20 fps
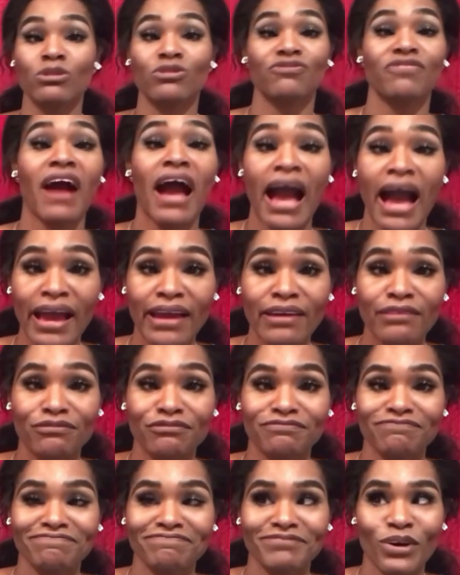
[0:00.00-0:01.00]
was five.
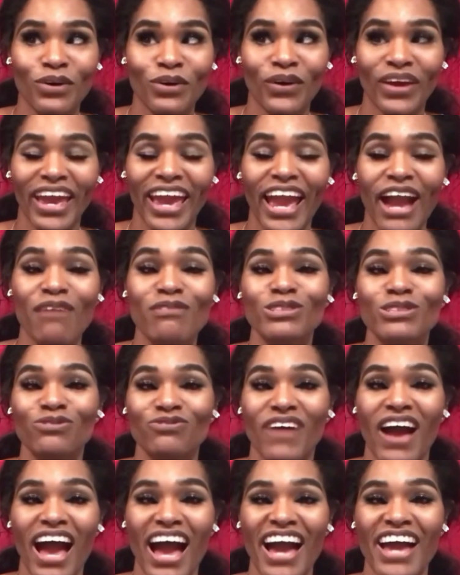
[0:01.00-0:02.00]
Okay, I was
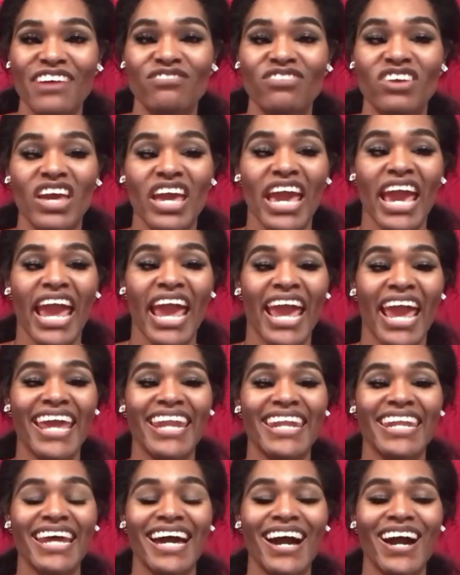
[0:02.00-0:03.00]
five,
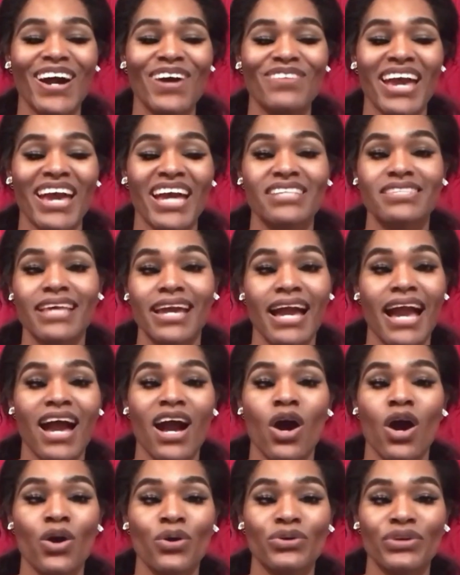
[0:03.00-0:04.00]
and um, as I
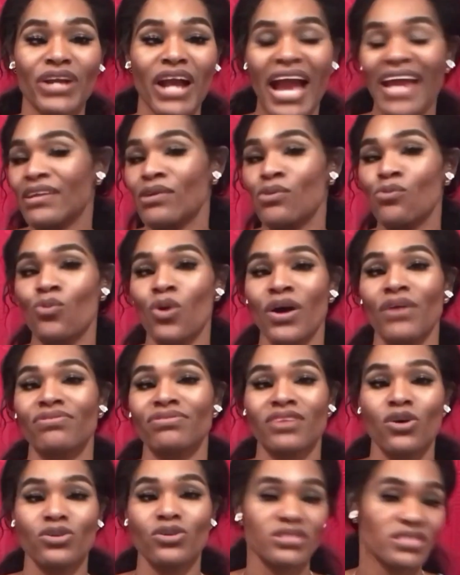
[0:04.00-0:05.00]
got older, I didn't
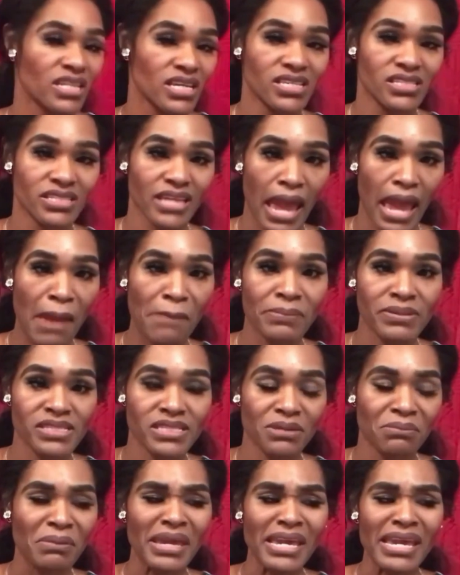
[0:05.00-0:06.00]
want those things to
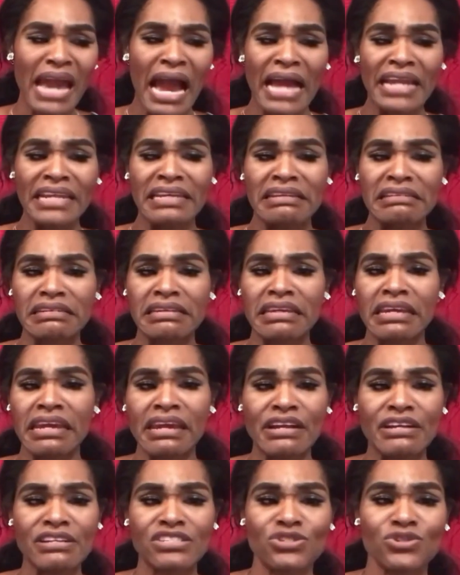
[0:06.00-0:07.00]
happen to me. I didn't
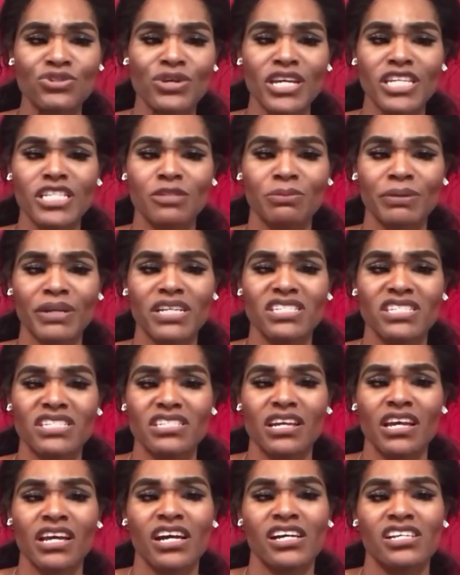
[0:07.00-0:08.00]
care to
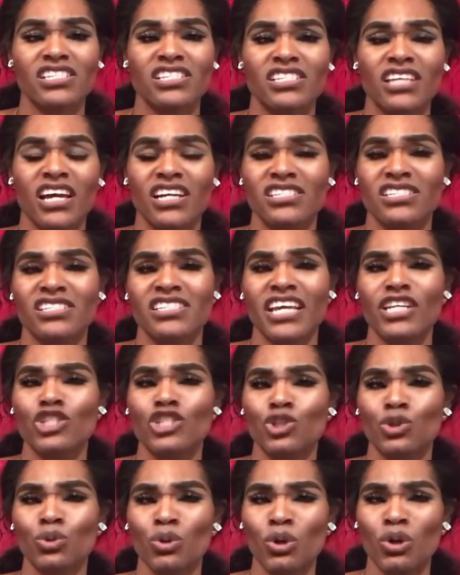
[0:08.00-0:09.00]
express uh, uh,
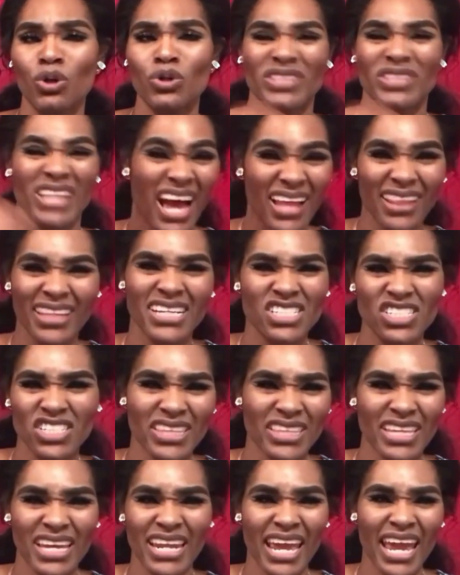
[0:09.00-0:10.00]
sexual knowledge
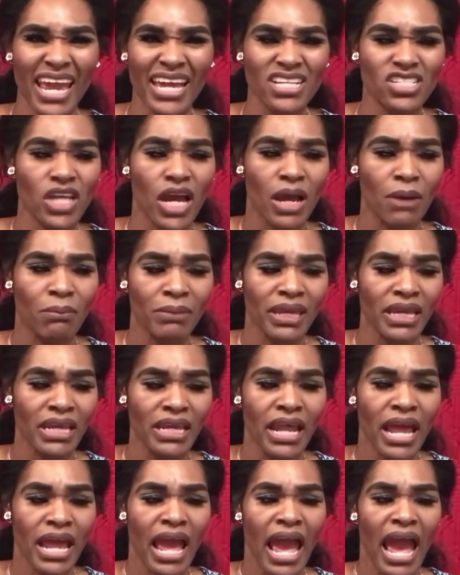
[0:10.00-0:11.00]
at that age. I
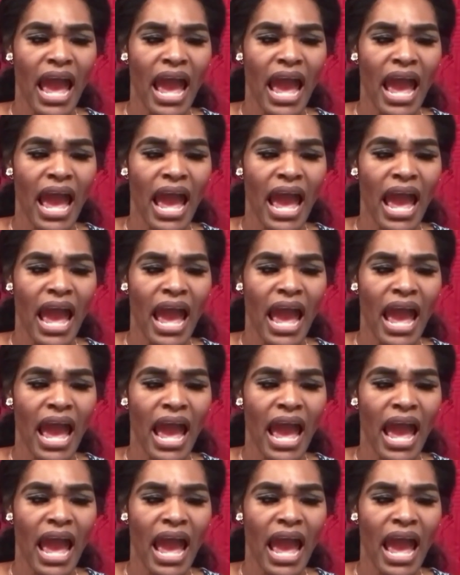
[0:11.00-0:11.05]
mean,